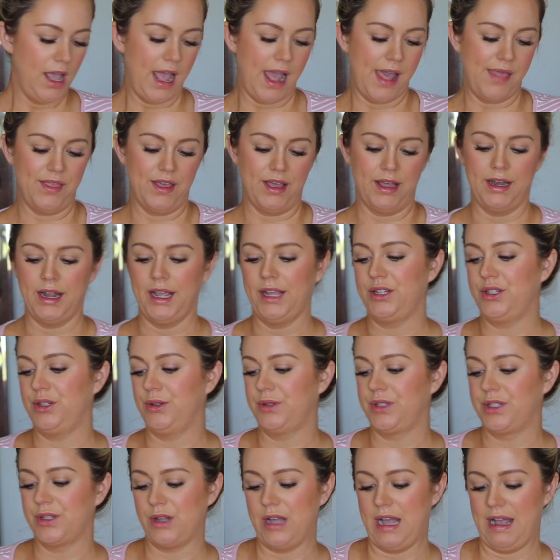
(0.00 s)
And then I
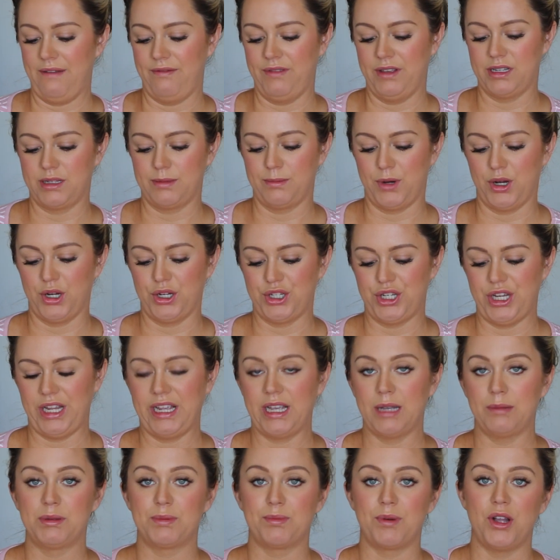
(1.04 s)
do still have this Marc
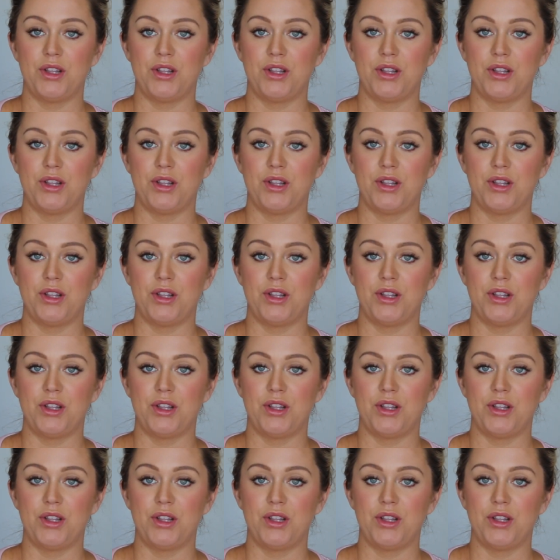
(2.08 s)
Jacobs